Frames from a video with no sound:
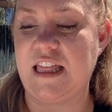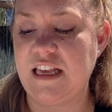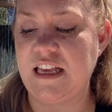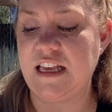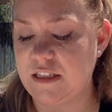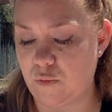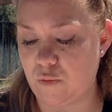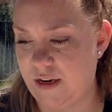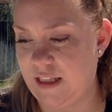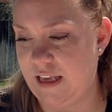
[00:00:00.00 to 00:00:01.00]
And this is
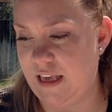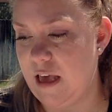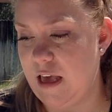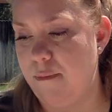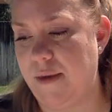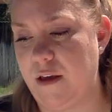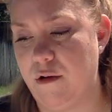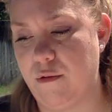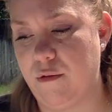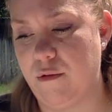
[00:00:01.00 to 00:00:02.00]
really
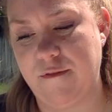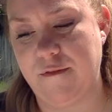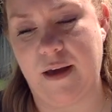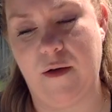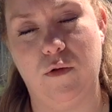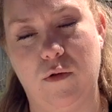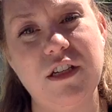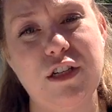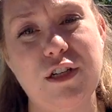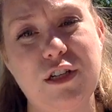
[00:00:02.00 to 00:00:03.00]
been great for my
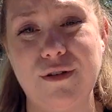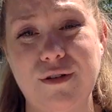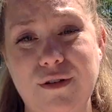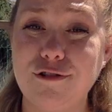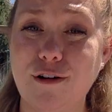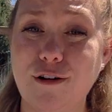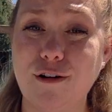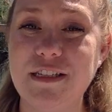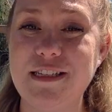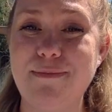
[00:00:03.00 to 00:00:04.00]
oldest who does struggle
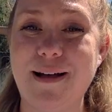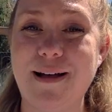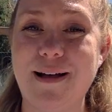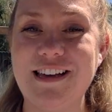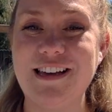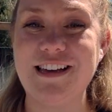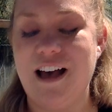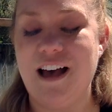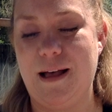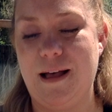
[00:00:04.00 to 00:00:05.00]
with spelling.
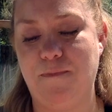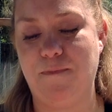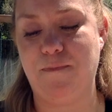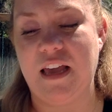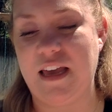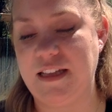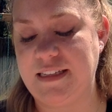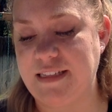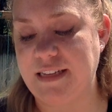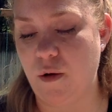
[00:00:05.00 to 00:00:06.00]
Um, and
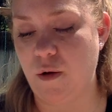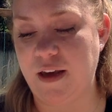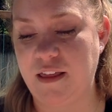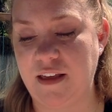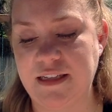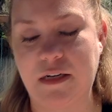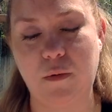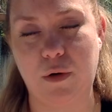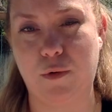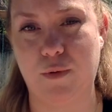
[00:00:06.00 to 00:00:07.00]
so I think it's going
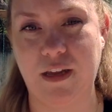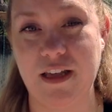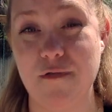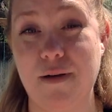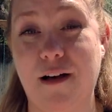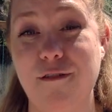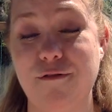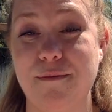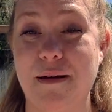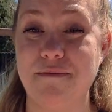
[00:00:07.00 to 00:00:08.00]
to work really well
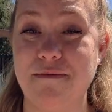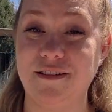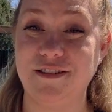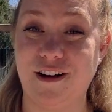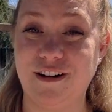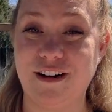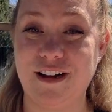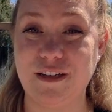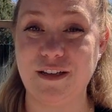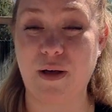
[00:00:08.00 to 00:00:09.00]
for my middle daughter
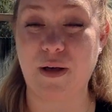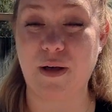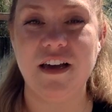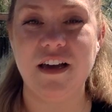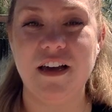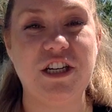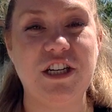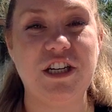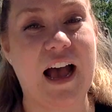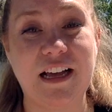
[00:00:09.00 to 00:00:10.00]
as well.
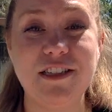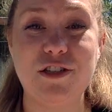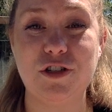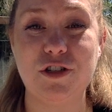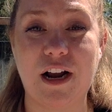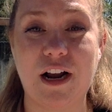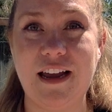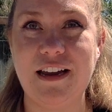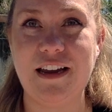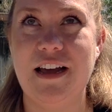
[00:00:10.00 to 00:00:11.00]
She has
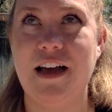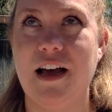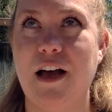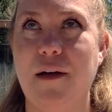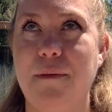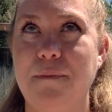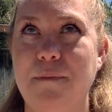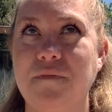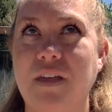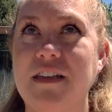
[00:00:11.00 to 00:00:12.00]
tried
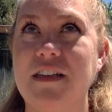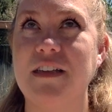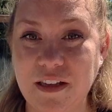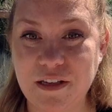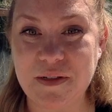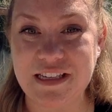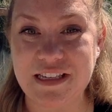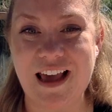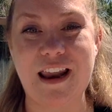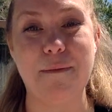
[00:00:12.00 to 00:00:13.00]
um, Spelling You
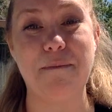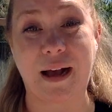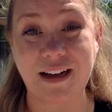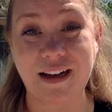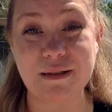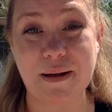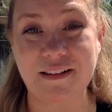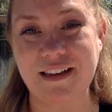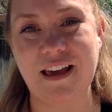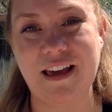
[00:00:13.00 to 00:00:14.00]
See and Abeka
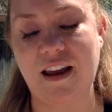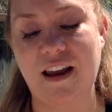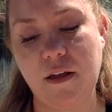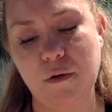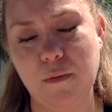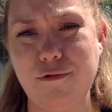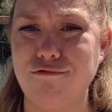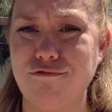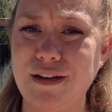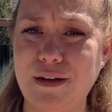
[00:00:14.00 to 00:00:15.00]
Spelling, and neither one
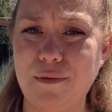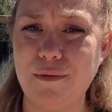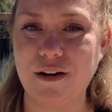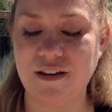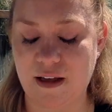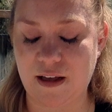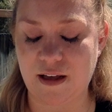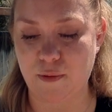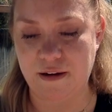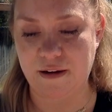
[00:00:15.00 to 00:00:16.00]
really worked that
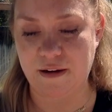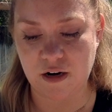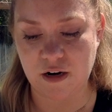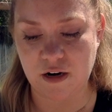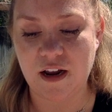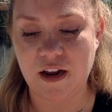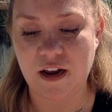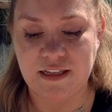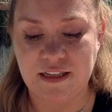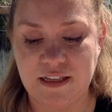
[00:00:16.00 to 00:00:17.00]
great for her.
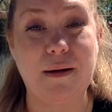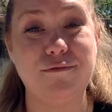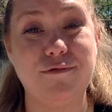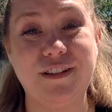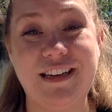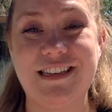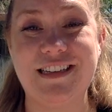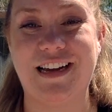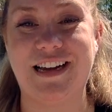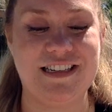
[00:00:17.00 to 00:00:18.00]
So I'm really
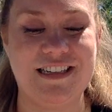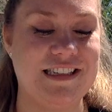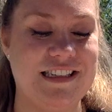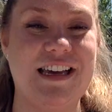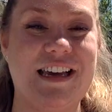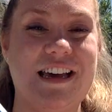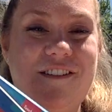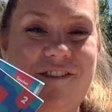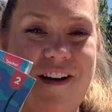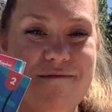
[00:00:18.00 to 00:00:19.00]
excited to see
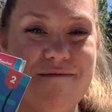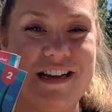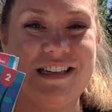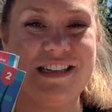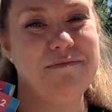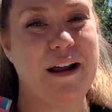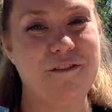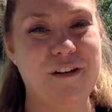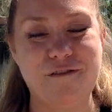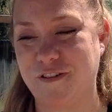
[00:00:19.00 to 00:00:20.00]
if um, this is a better
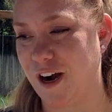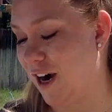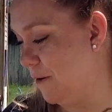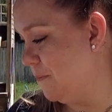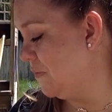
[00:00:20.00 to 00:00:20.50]
fit for her.